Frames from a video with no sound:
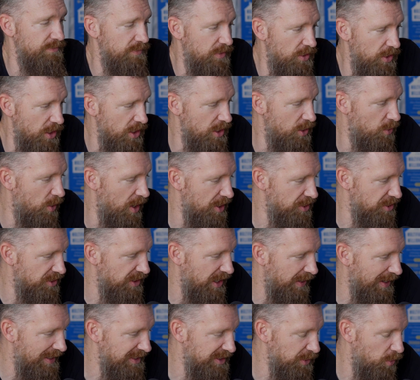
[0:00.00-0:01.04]
Good questions.
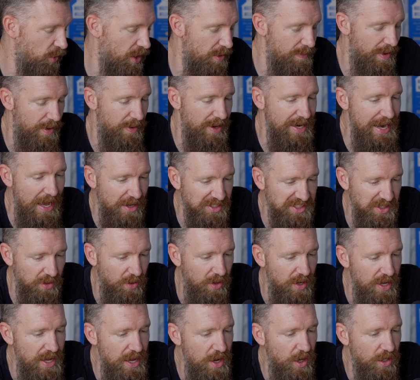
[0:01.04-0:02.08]
All right, so where am I right now? So
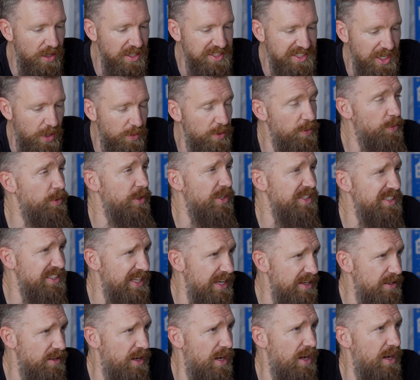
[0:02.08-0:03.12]
let's start with real
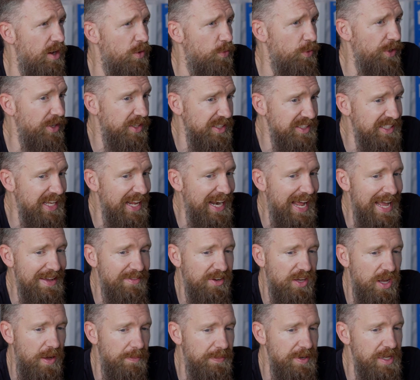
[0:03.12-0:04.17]
estate. Real estate, I have a
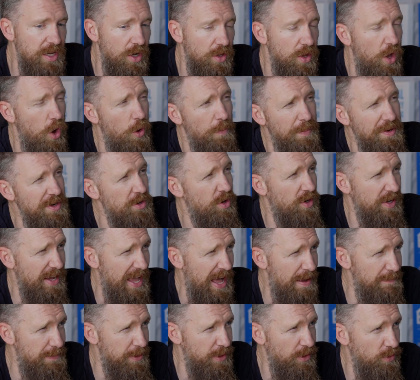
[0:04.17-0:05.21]
company called Open Door
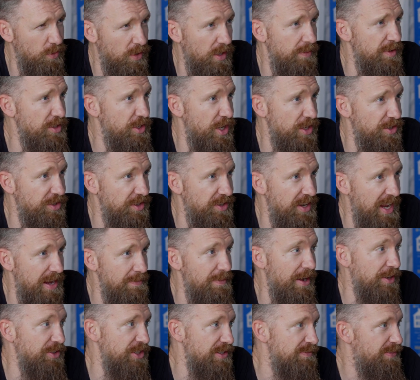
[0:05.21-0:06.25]
Capital. We're going to be changing the name.
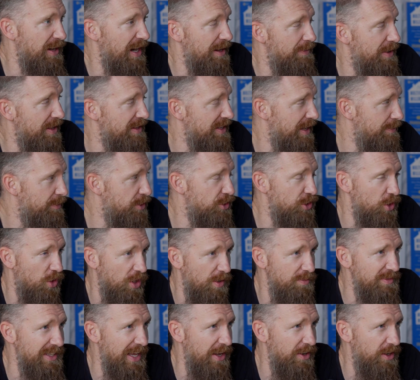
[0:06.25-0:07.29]
Actually, probably by the time the show
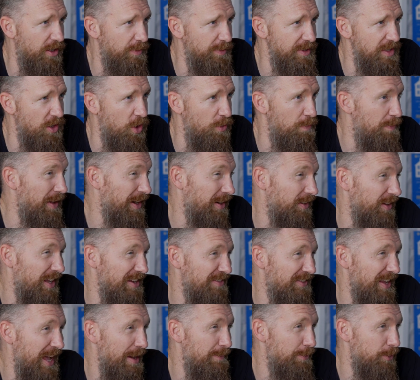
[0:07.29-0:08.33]
comes out, it'll be called Better
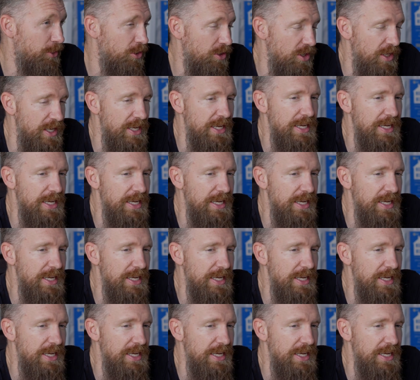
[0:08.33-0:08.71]
Life Capital,